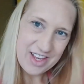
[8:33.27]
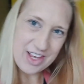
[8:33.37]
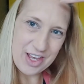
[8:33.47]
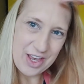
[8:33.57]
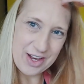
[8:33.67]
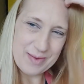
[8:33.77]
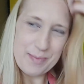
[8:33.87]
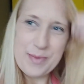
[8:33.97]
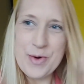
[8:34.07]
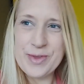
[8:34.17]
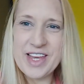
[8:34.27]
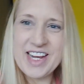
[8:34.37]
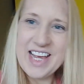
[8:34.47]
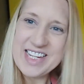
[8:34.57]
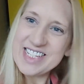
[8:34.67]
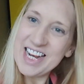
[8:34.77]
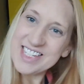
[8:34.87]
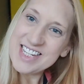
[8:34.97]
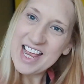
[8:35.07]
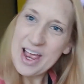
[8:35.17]
Good morning, it's
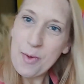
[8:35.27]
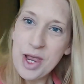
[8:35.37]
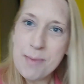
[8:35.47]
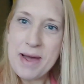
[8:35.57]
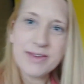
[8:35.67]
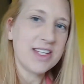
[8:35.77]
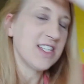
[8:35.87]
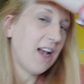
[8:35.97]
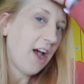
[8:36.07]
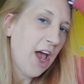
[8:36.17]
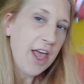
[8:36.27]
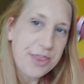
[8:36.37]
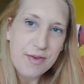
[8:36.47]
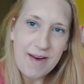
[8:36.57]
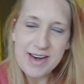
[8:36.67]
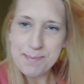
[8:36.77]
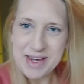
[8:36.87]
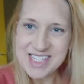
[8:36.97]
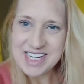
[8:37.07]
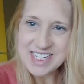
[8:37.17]
Saturday and we are about to start the very
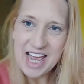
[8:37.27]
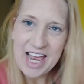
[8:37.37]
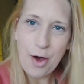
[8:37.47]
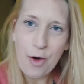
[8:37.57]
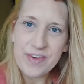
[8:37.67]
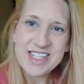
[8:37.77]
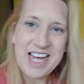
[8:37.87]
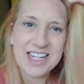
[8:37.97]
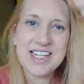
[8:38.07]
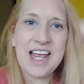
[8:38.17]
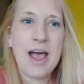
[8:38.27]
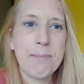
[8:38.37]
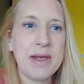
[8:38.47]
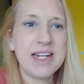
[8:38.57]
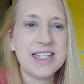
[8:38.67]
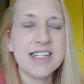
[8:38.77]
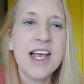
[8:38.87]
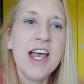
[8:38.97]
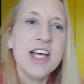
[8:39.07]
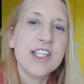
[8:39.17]
busy day of Saturday at Butlins.
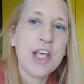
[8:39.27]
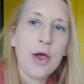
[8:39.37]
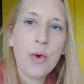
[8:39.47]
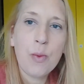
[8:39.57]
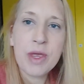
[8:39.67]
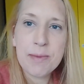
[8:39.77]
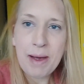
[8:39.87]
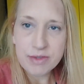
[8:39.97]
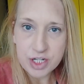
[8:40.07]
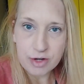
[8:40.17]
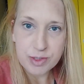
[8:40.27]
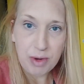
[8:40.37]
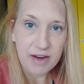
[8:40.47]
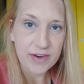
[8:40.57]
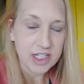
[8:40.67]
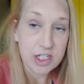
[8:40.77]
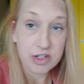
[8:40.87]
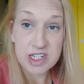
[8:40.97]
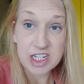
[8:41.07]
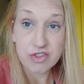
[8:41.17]
So we're about to go to breakfast as soon
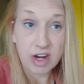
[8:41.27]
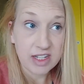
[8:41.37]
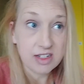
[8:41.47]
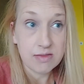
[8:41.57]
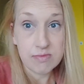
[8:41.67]
as he's dressed,